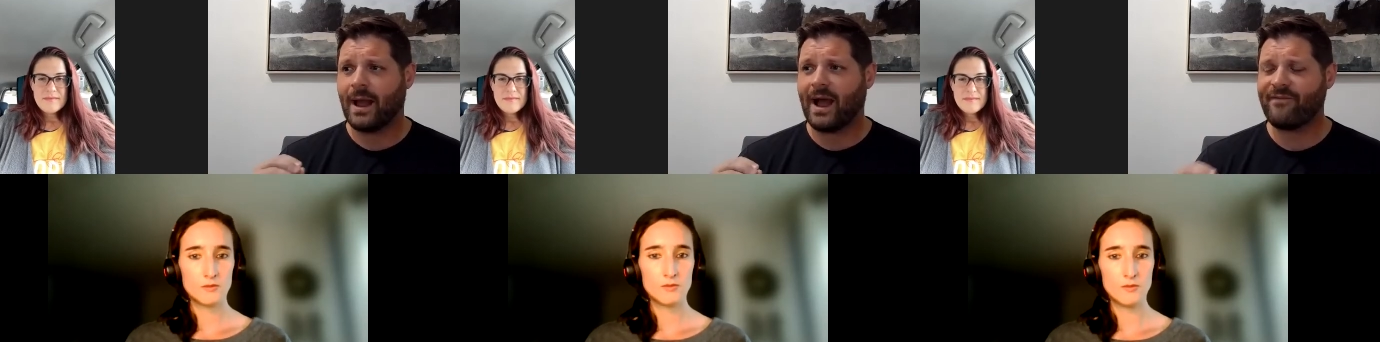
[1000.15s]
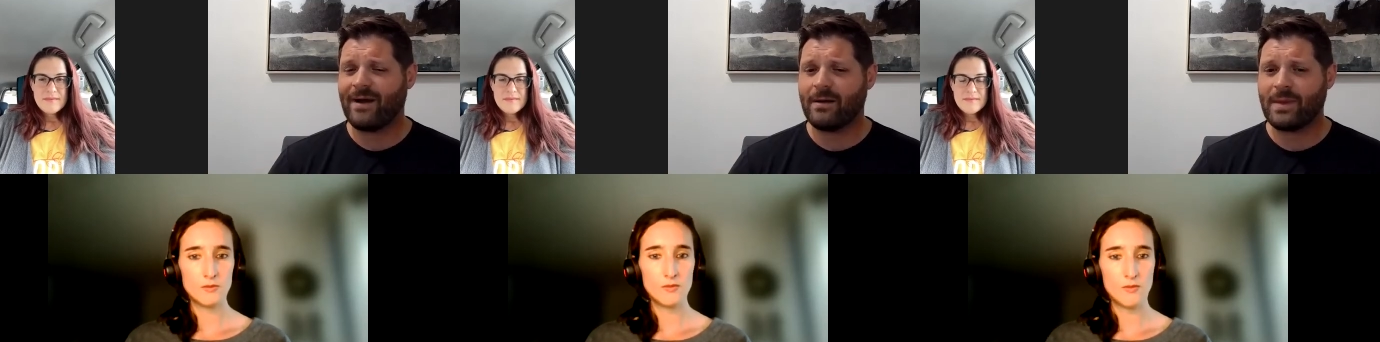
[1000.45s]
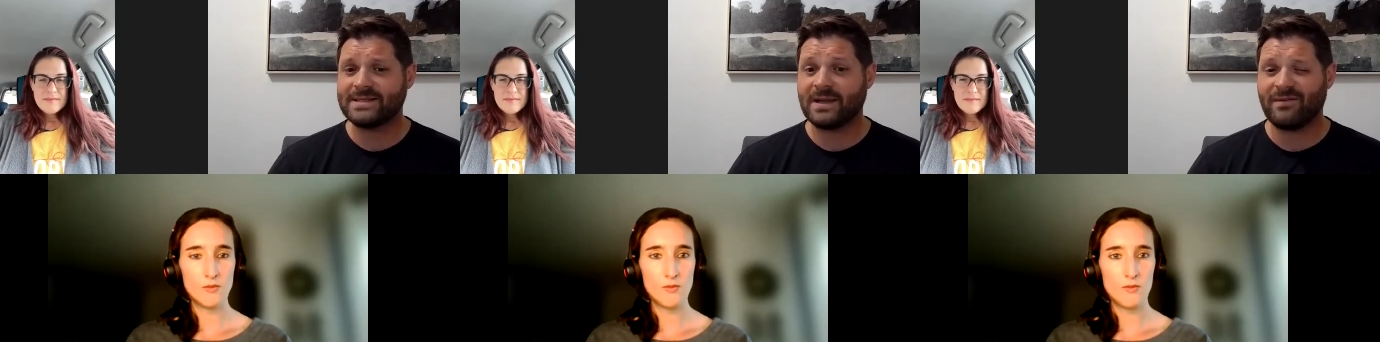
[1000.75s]
Speaker 1: i found
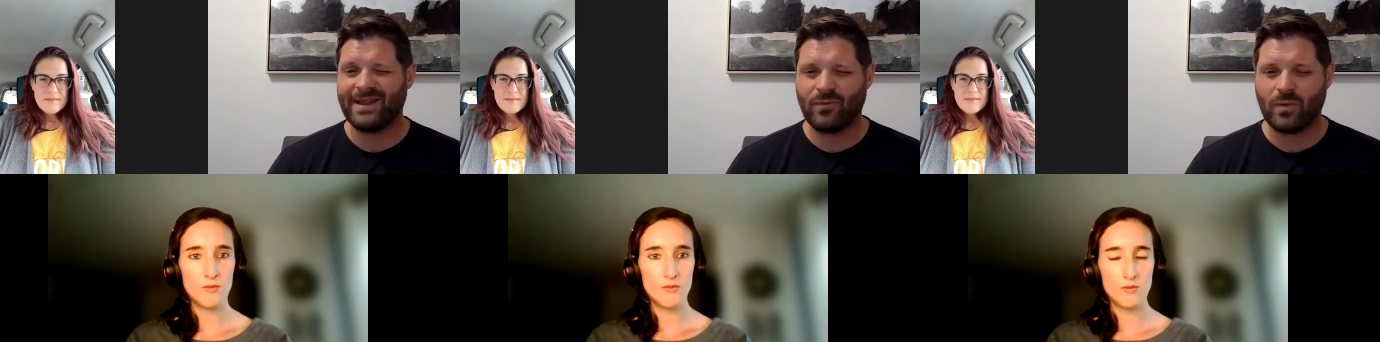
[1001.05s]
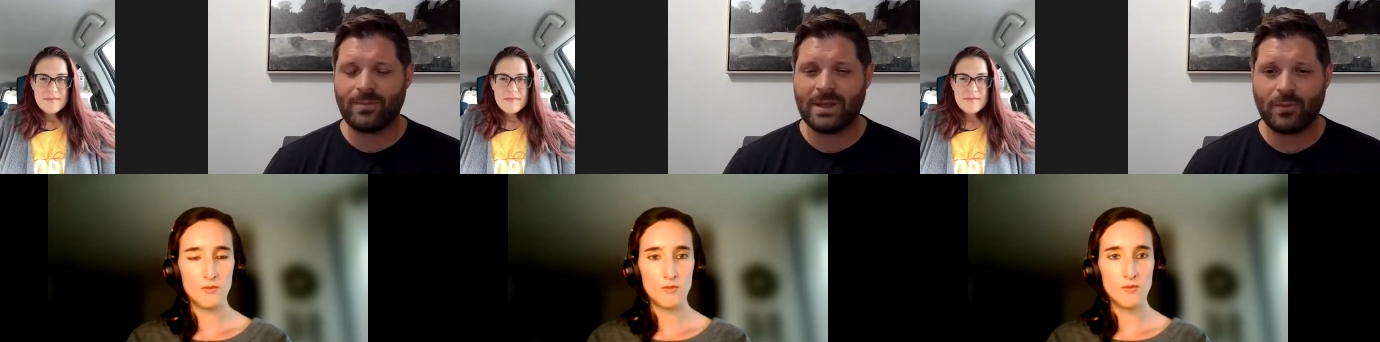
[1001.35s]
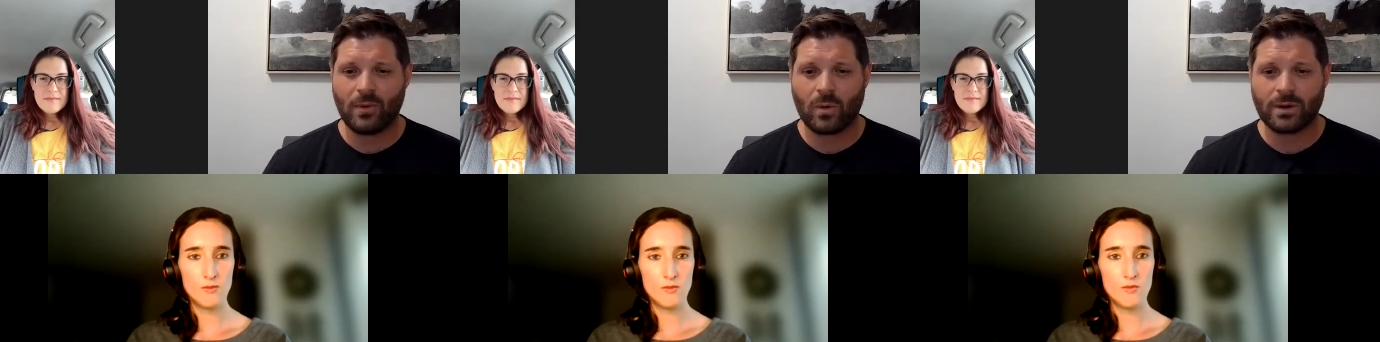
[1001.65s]
myself even when
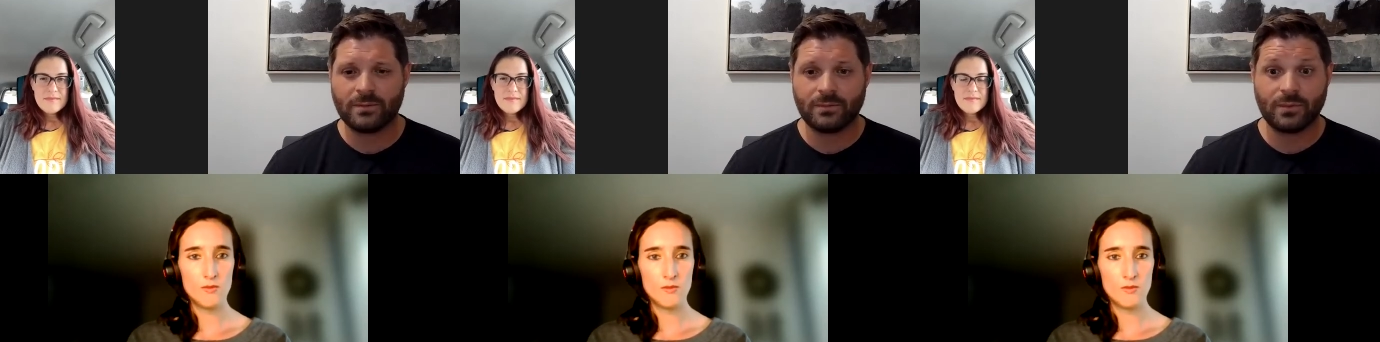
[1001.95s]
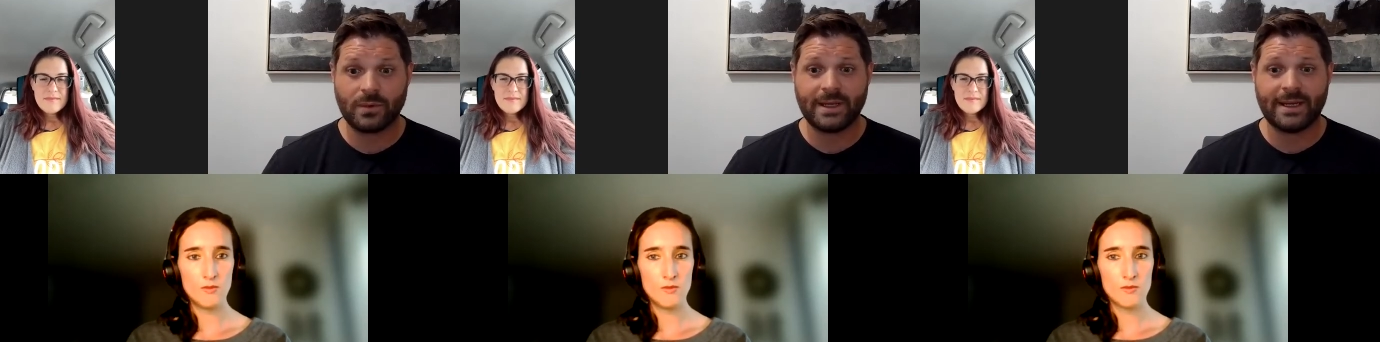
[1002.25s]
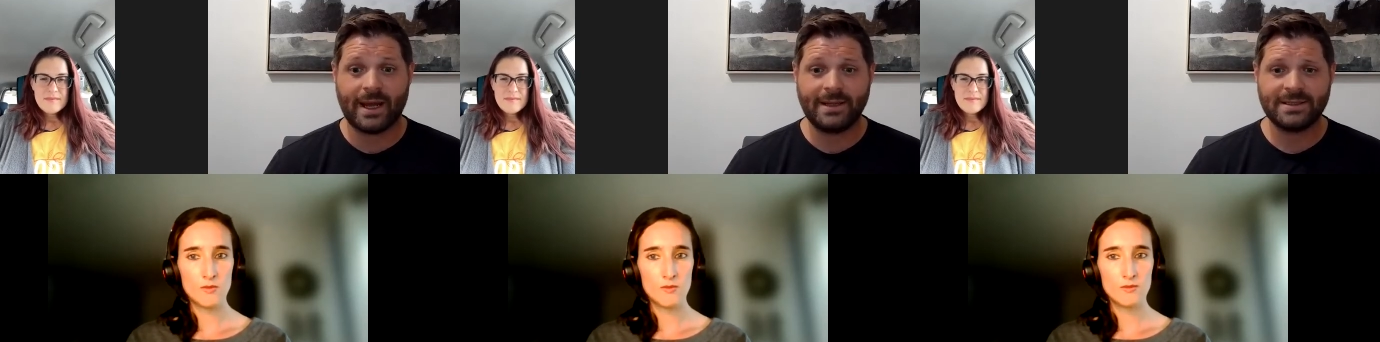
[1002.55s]
people weren't really
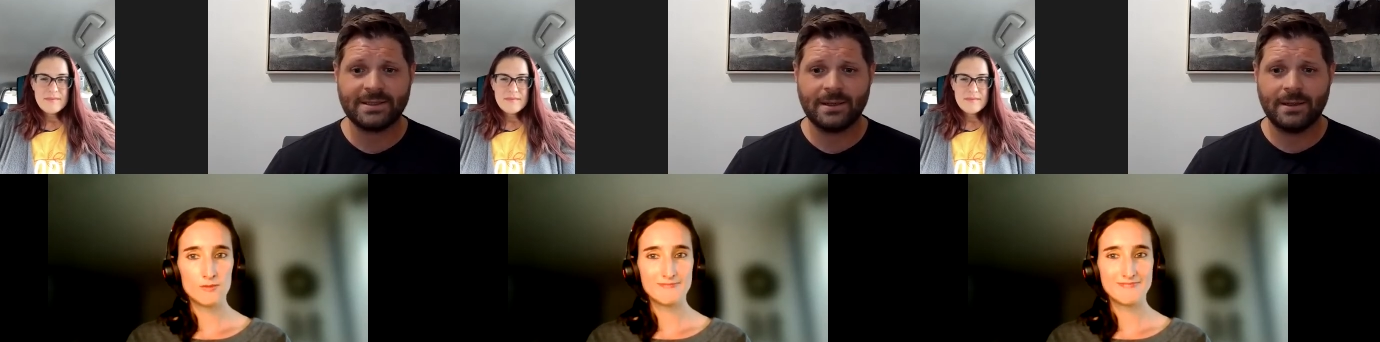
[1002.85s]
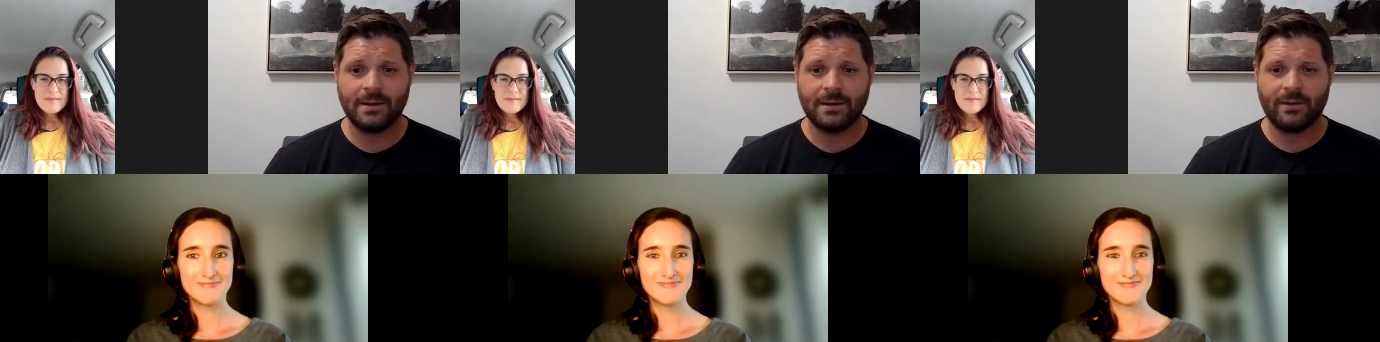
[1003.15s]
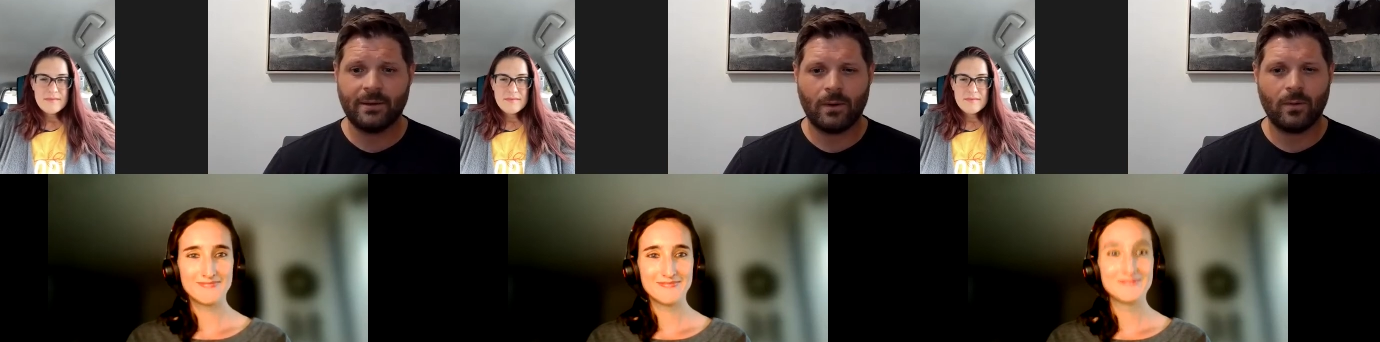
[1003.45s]
nice
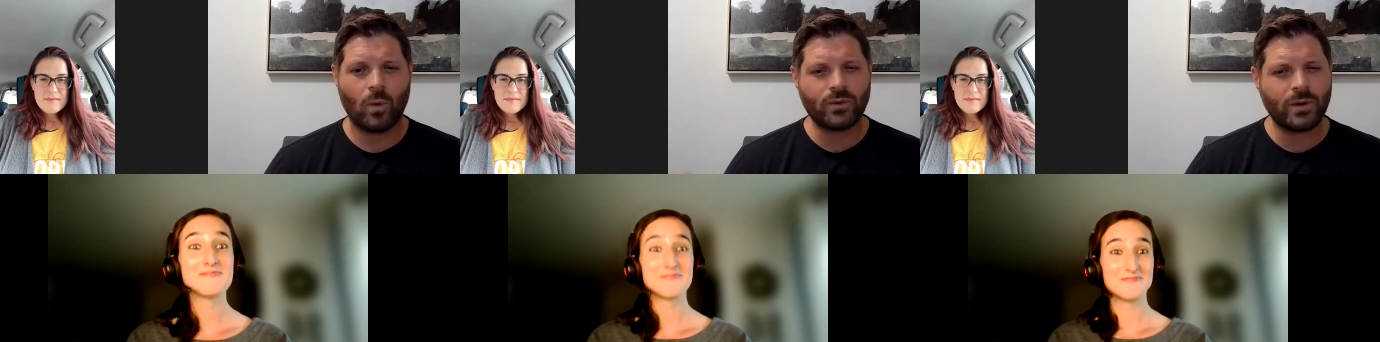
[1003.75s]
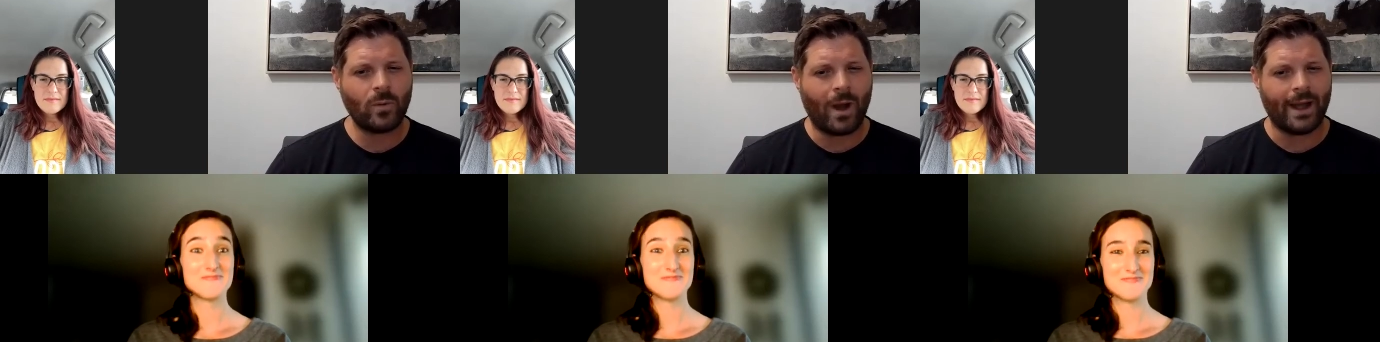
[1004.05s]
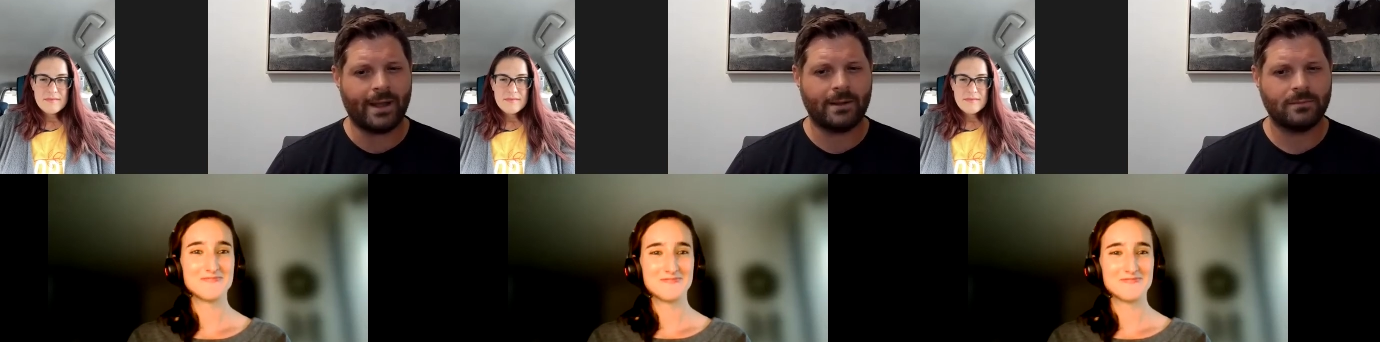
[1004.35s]
wondering
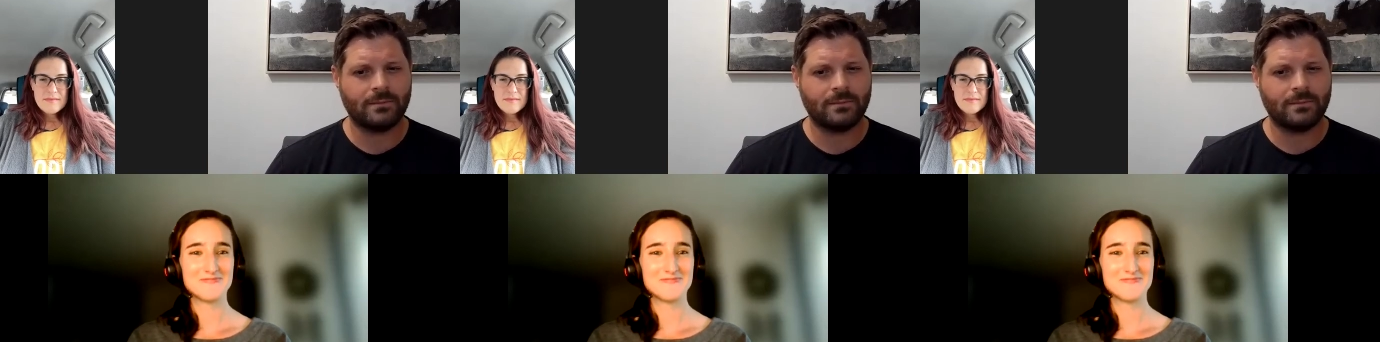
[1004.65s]
why